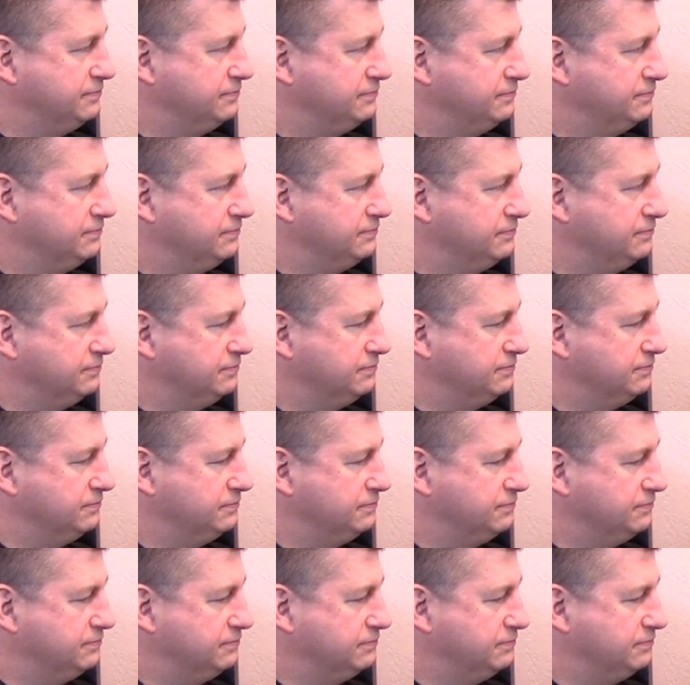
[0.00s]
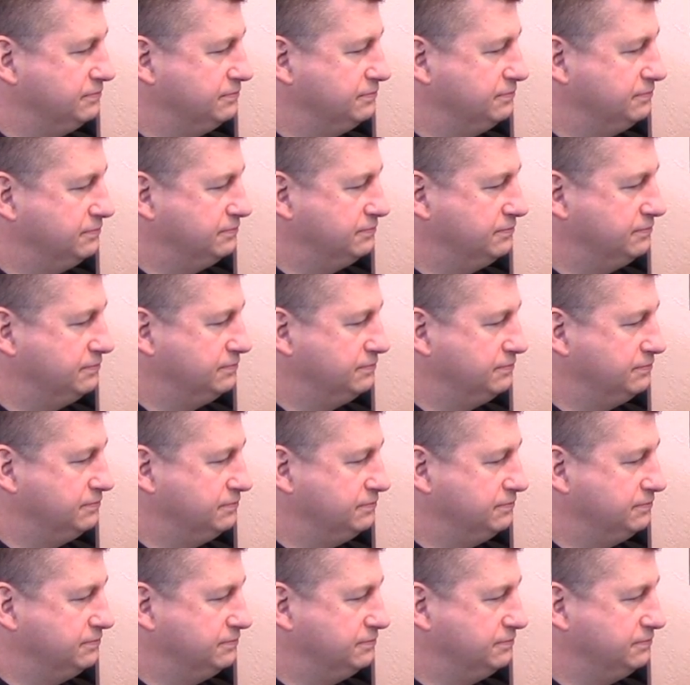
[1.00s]

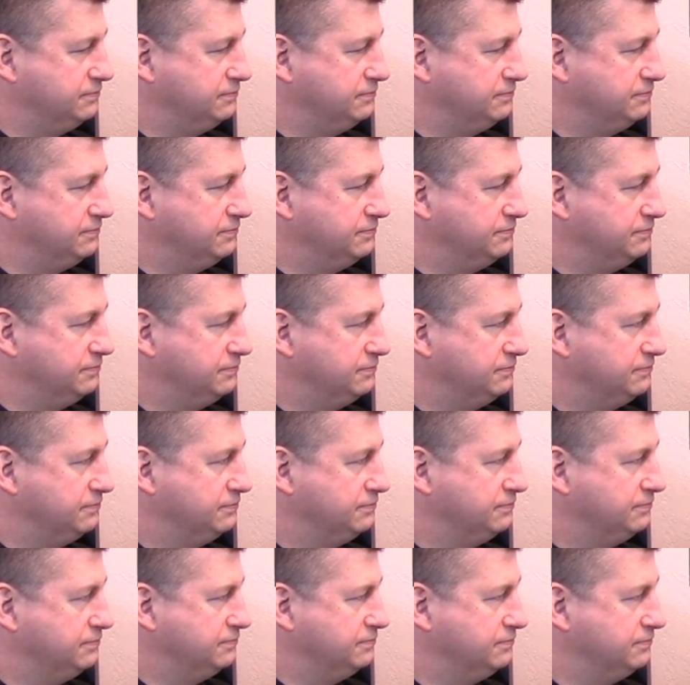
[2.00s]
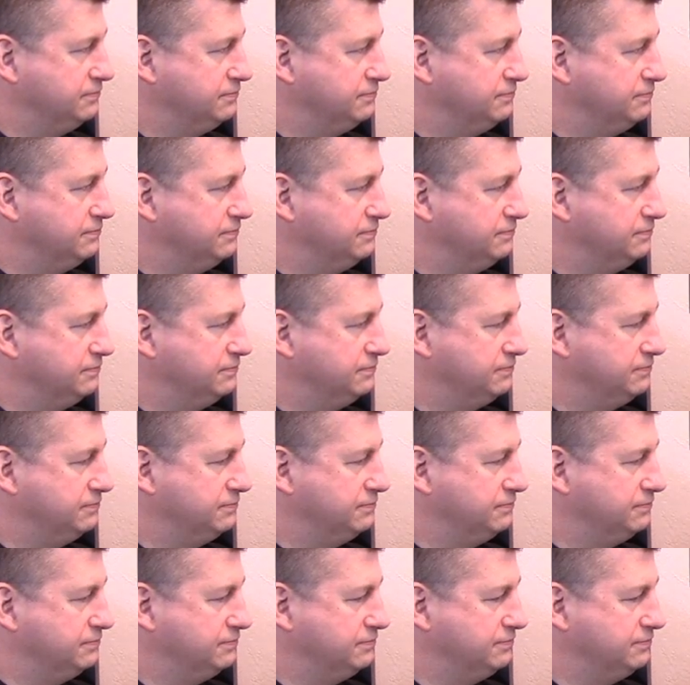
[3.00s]
No words are spoken by the person on screen.